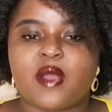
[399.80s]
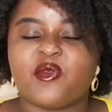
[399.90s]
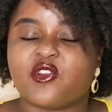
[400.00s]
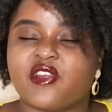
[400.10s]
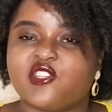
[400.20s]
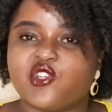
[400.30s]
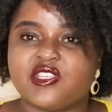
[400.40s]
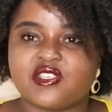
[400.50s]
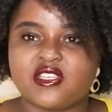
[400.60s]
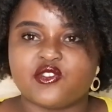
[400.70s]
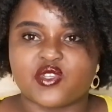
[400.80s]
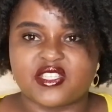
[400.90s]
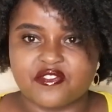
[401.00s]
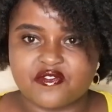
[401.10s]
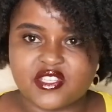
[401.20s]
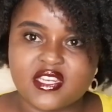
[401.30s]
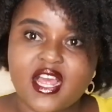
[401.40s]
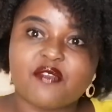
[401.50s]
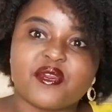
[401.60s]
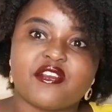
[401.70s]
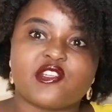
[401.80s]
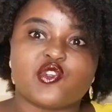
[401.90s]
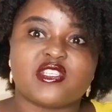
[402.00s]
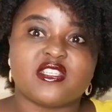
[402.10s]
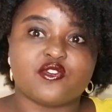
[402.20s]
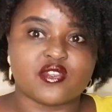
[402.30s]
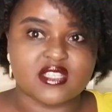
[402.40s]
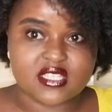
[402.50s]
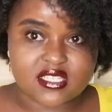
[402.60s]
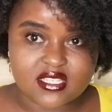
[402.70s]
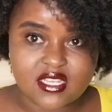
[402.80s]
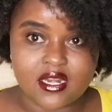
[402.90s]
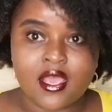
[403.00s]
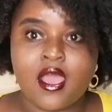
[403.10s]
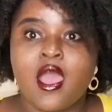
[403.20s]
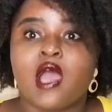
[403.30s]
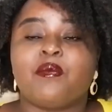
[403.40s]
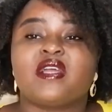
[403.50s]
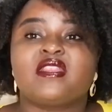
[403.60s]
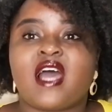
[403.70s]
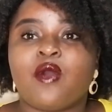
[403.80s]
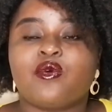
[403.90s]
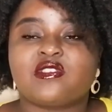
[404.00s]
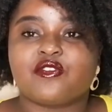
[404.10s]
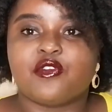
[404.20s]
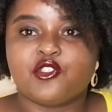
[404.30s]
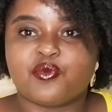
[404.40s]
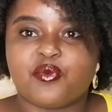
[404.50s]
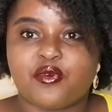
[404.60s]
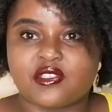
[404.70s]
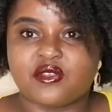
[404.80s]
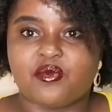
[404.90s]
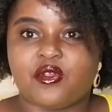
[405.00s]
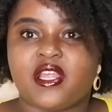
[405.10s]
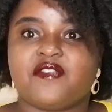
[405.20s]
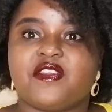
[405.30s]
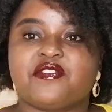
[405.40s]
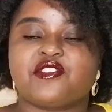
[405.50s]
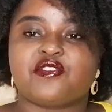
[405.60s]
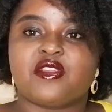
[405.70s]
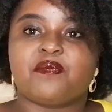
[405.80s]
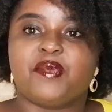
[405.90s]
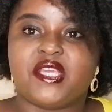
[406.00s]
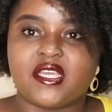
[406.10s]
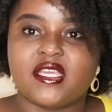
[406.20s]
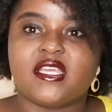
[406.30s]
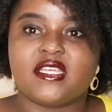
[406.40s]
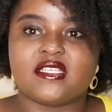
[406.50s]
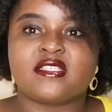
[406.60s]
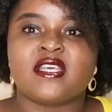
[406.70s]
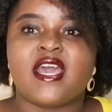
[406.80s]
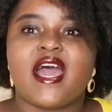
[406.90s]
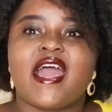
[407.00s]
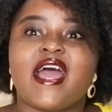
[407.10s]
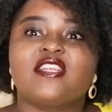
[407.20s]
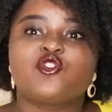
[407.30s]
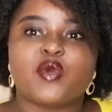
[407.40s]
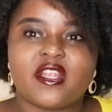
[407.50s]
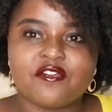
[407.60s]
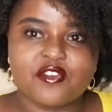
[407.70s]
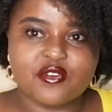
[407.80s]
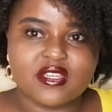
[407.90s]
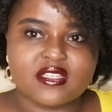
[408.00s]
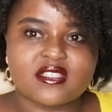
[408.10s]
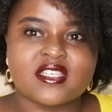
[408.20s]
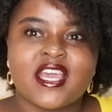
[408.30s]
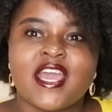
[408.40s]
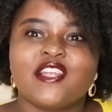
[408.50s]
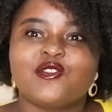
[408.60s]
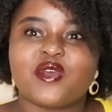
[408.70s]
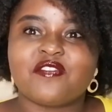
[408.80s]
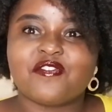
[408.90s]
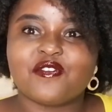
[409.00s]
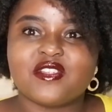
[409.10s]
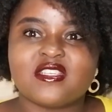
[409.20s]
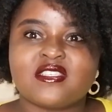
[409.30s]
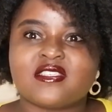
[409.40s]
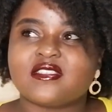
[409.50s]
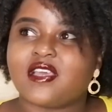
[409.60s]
graduating in 2015, I'll be graduating in 2016. But that wasn't going to be possible, and the reason being is I had 12 units. 12 units,